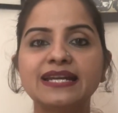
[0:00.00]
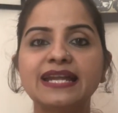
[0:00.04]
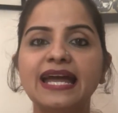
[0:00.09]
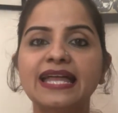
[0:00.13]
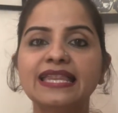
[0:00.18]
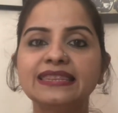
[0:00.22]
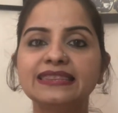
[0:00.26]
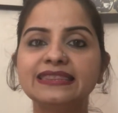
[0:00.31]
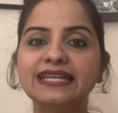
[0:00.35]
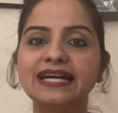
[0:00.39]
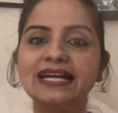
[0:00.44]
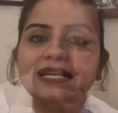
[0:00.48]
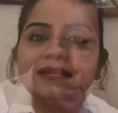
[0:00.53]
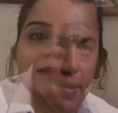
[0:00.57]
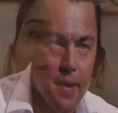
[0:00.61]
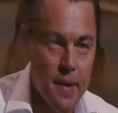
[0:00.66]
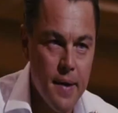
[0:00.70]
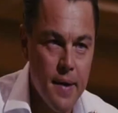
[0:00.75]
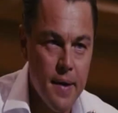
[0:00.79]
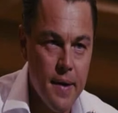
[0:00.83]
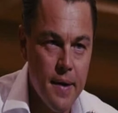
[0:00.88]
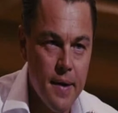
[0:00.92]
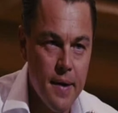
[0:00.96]
and then
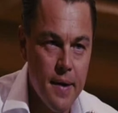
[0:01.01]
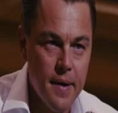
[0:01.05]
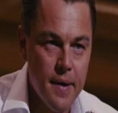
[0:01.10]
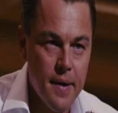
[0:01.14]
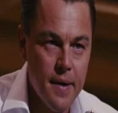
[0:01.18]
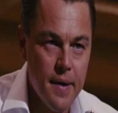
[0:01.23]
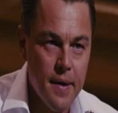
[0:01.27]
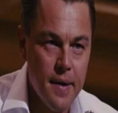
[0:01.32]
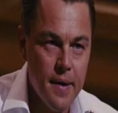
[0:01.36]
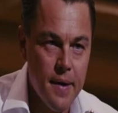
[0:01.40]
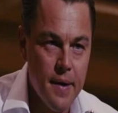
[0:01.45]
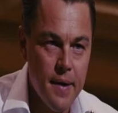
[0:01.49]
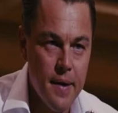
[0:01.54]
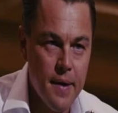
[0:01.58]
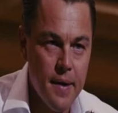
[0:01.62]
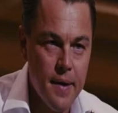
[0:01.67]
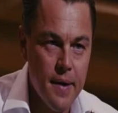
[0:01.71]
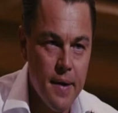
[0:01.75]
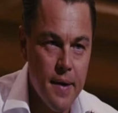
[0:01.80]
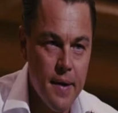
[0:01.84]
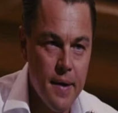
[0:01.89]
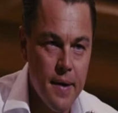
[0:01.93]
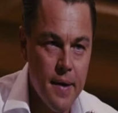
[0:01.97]
bring a pen as
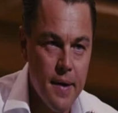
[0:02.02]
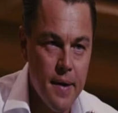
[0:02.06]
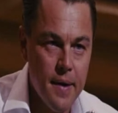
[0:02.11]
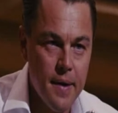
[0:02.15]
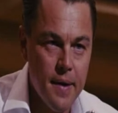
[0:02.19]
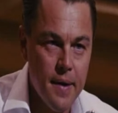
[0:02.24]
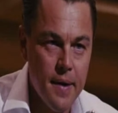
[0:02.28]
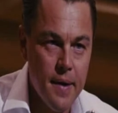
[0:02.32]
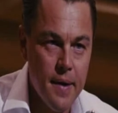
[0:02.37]
a solution.